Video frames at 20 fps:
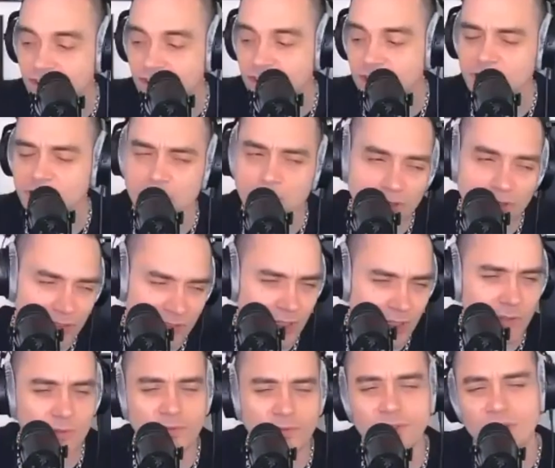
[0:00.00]
AG
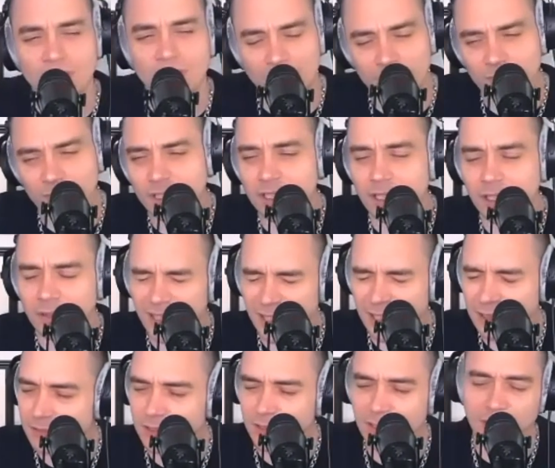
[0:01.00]
yourselves,
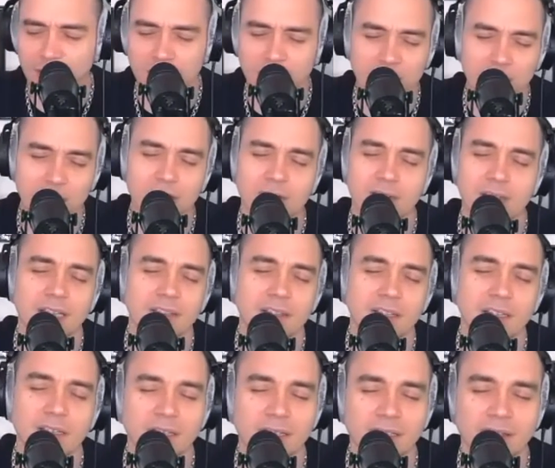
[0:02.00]
God, like
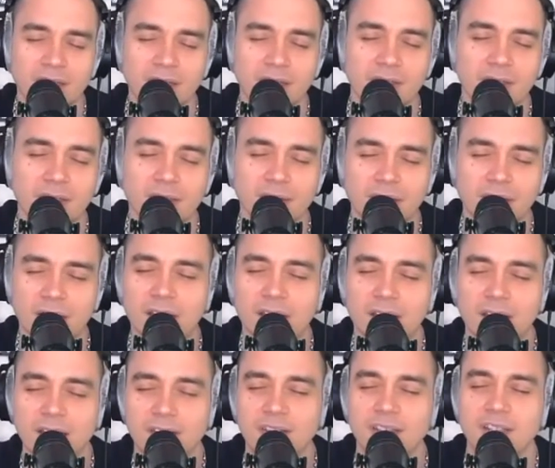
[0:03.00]
the
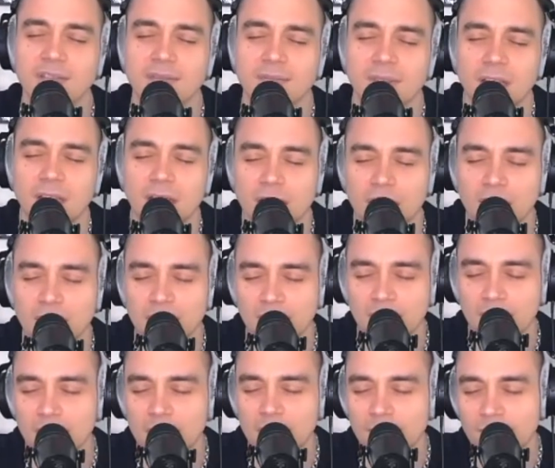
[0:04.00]
'90s
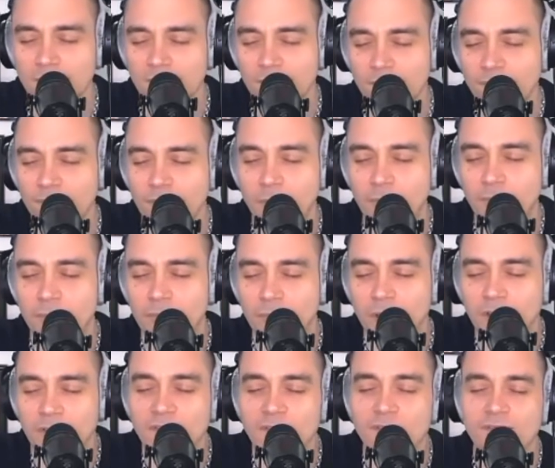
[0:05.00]
um,
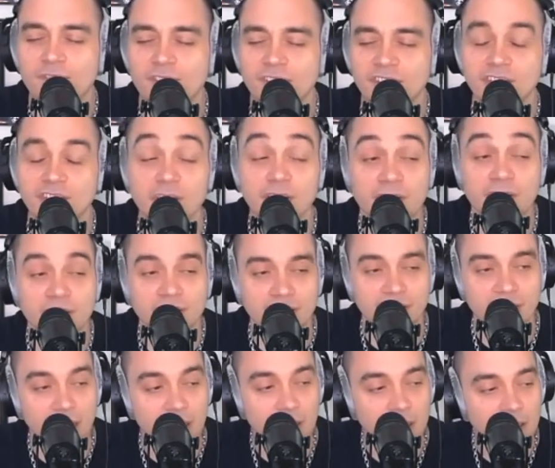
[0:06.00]

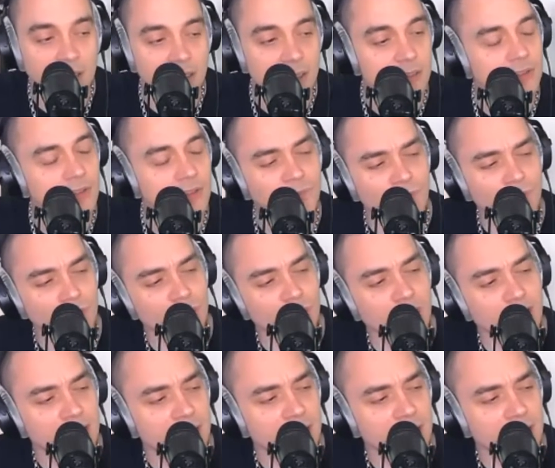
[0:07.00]
fraternity. Do you feel